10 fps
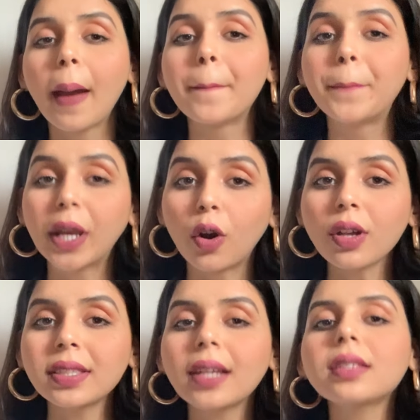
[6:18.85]
because
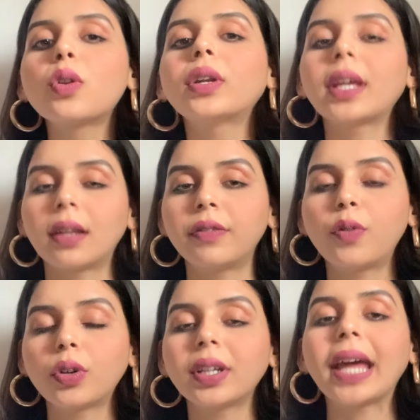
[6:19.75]
there is not enough
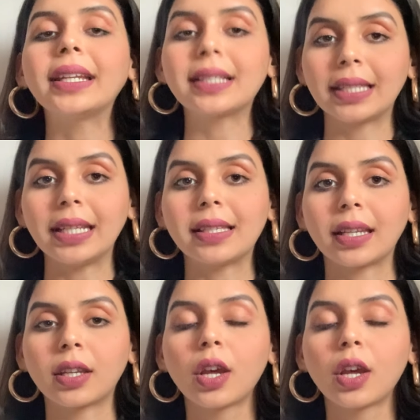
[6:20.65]
water and it needs it.